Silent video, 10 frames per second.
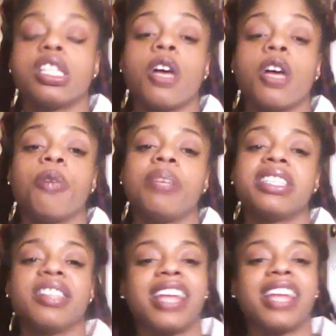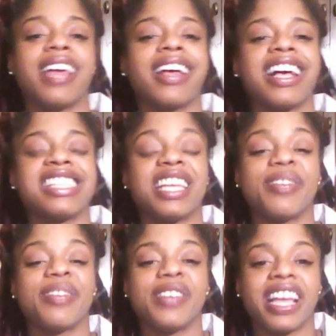So please love and like, guys. I
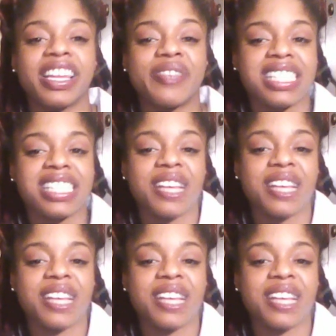love you.